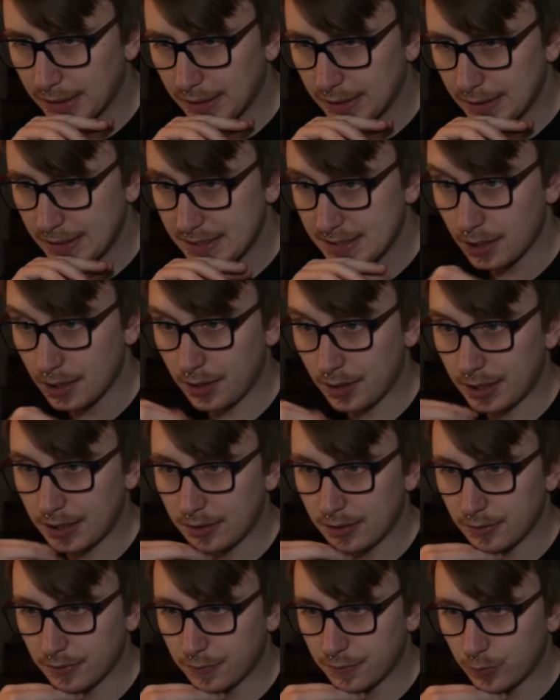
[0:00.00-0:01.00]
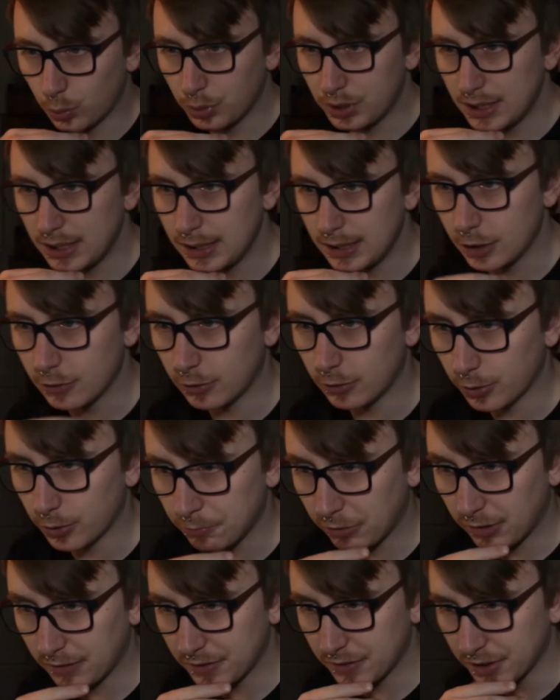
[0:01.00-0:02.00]
his then 14-year-old
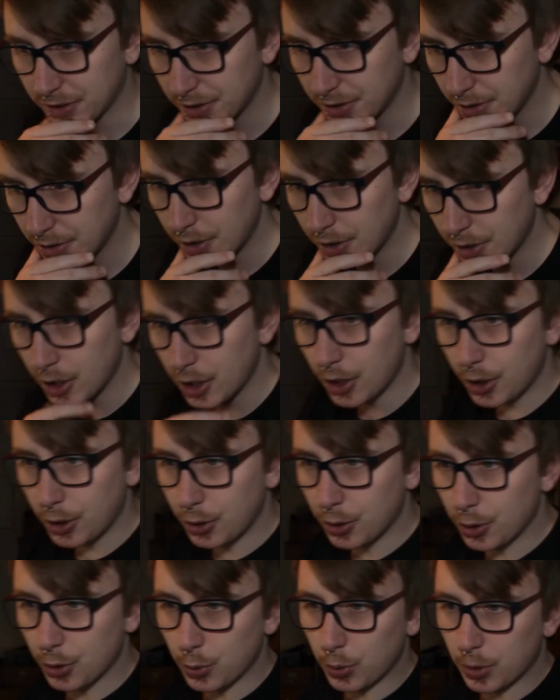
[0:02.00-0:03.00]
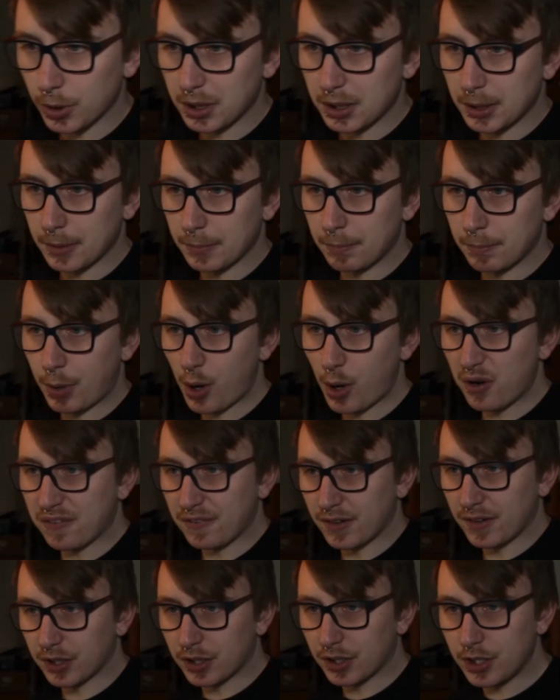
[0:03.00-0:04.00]
brother, who were both
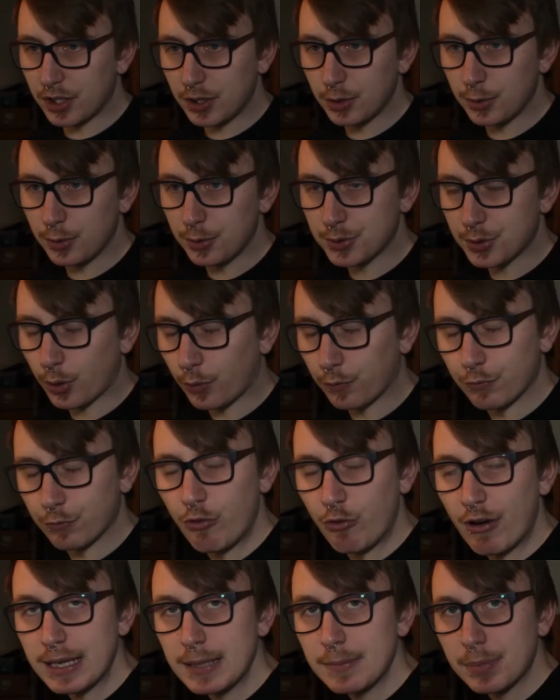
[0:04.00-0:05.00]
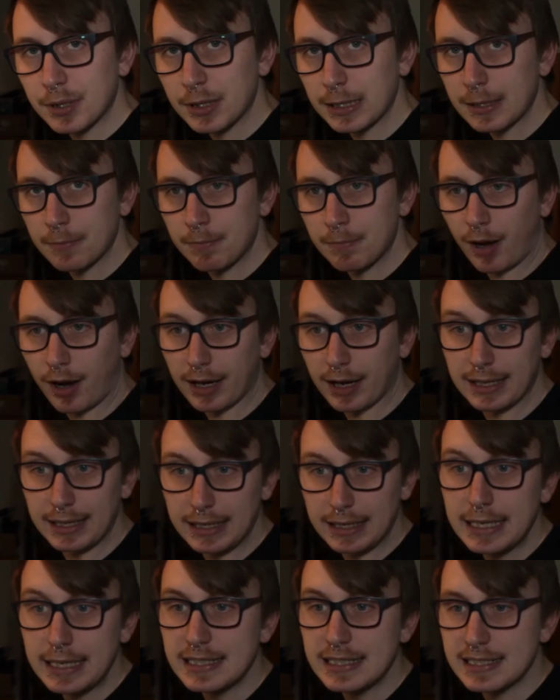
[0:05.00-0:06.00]
accused of rape by
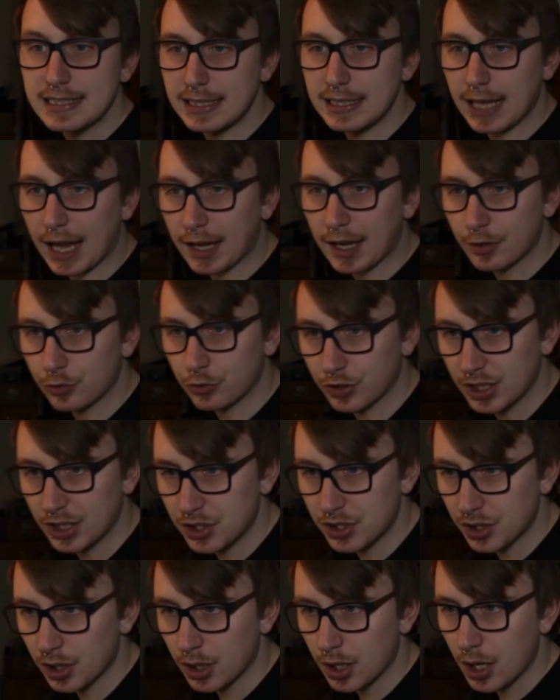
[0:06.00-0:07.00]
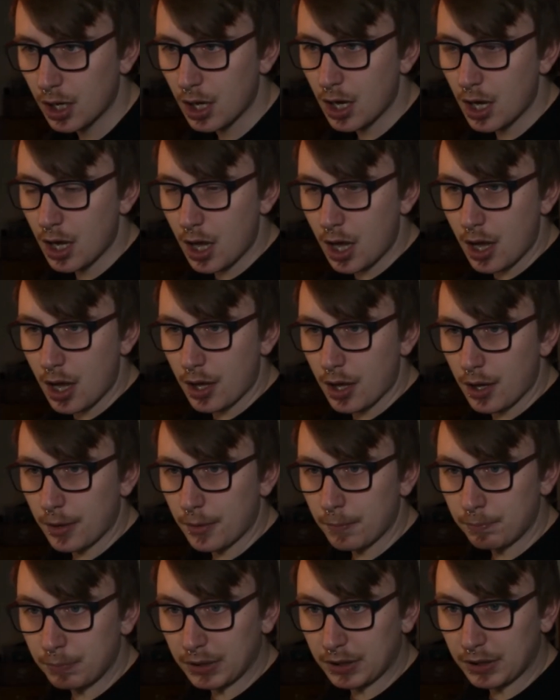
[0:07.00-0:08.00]
Lindsay Attridge
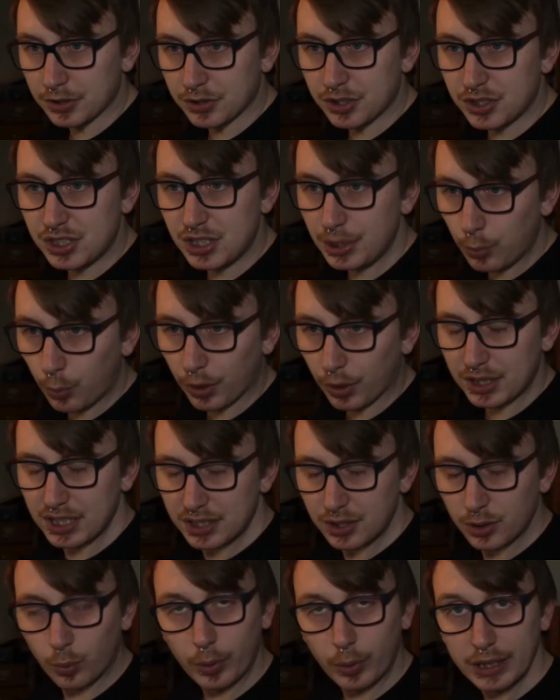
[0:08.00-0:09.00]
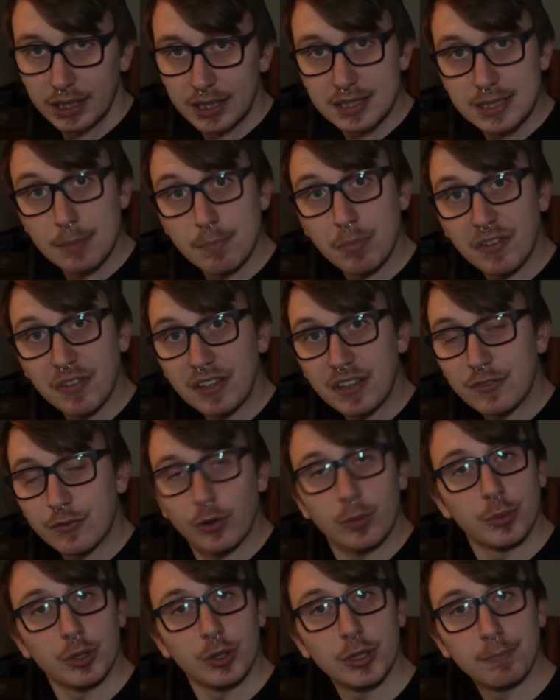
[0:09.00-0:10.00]
because she wanted to win sympathy from
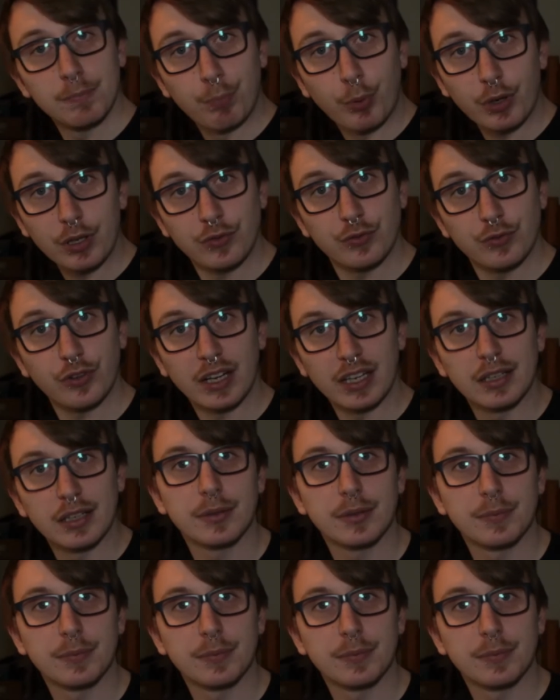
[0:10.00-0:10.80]
her boyfriend.